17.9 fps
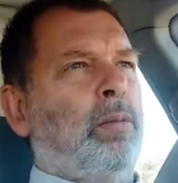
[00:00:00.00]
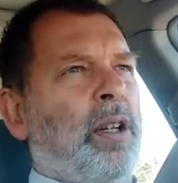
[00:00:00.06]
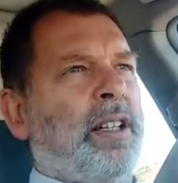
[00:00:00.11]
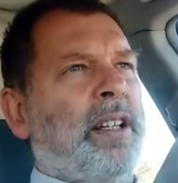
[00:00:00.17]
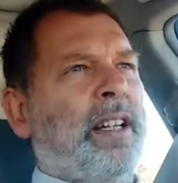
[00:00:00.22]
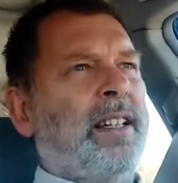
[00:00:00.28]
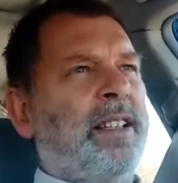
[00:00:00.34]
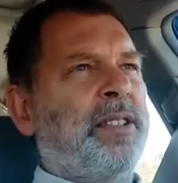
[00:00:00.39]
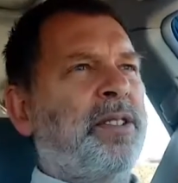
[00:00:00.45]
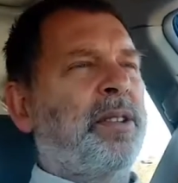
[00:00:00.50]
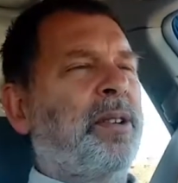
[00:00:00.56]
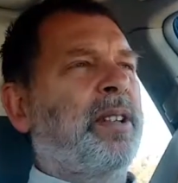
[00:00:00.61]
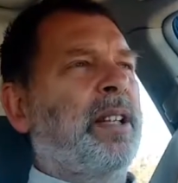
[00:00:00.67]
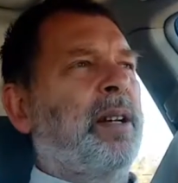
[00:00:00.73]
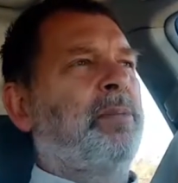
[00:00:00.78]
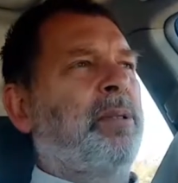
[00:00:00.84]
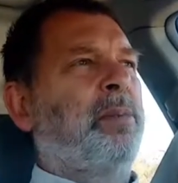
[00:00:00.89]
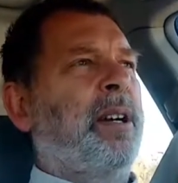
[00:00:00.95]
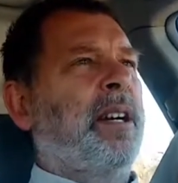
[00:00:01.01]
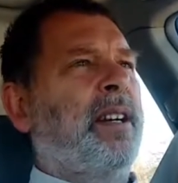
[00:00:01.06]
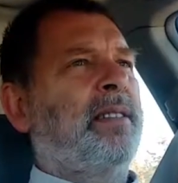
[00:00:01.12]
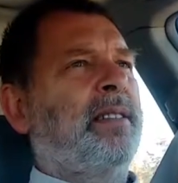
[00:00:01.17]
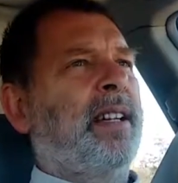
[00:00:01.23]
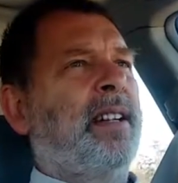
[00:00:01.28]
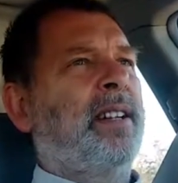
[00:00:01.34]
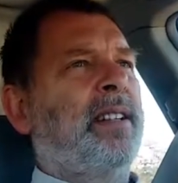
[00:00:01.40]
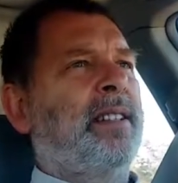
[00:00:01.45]
And it took them
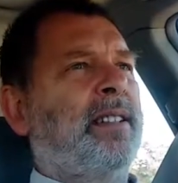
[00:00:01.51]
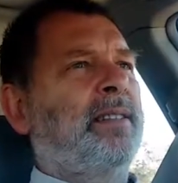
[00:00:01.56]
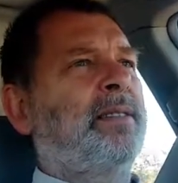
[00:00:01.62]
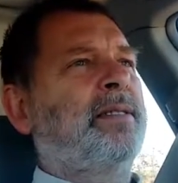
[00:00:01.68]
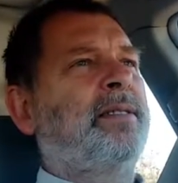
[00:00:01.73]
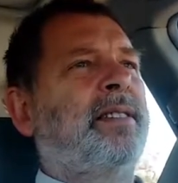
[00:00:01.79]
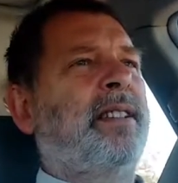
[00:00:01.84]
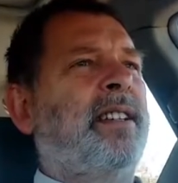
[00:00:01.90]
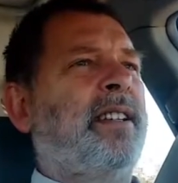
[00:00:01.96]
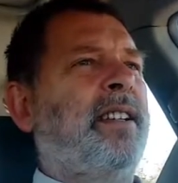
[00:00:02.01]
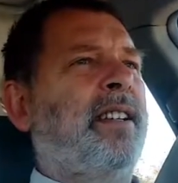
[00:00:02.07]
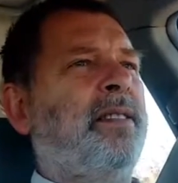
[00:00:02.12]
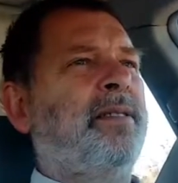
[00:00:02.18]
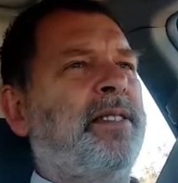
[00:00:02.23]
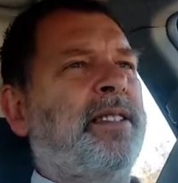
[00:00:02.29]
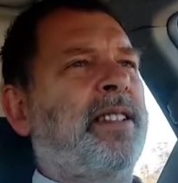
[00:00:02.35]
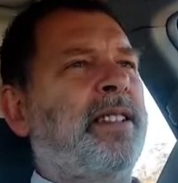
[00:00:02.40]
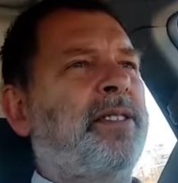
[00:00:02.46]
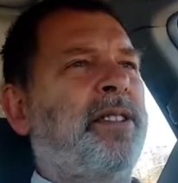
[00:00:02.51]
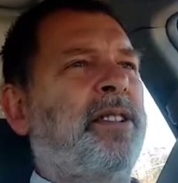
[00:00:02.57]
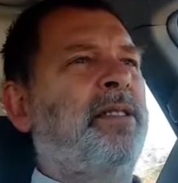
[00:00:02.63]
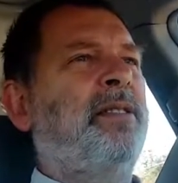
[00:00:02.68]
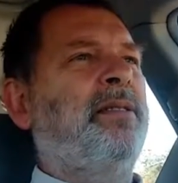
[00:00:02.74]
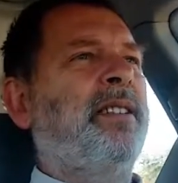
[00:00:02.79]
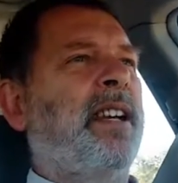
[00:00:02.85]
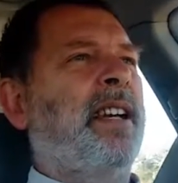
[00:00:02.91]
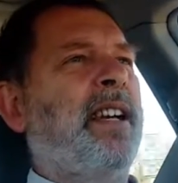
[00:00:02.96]
about, I think it was like
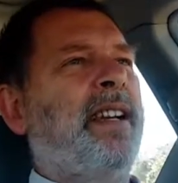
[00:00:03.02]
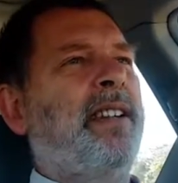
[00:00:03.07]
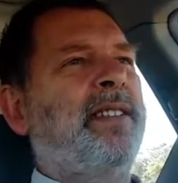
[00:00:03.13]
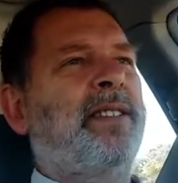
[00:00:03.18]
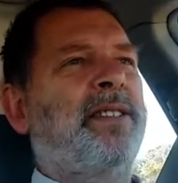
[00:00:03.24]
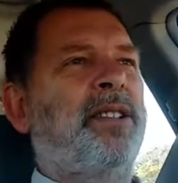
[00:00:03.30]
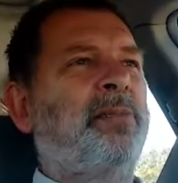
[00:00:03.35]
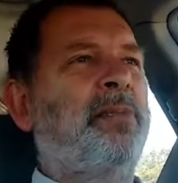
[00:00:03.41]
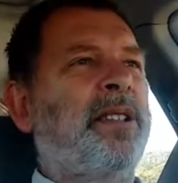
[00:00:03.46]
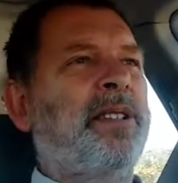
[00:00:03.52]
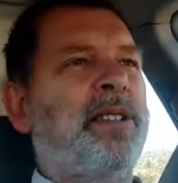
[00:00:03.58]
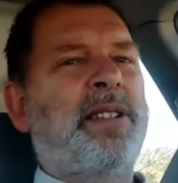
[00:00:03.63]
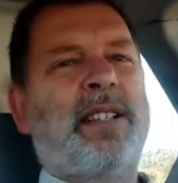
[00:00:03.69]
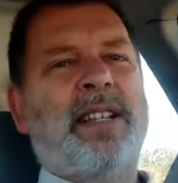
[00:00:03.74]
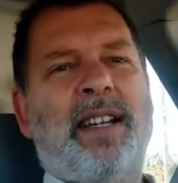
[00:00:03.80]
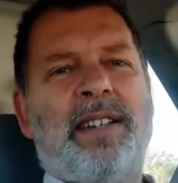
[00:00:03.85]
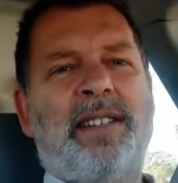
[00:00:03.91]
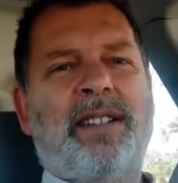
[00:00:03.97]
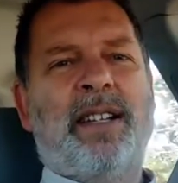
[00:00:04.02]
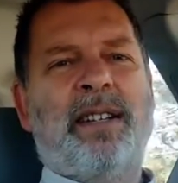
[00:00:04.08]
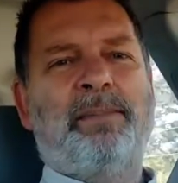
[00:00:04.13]
2 business days to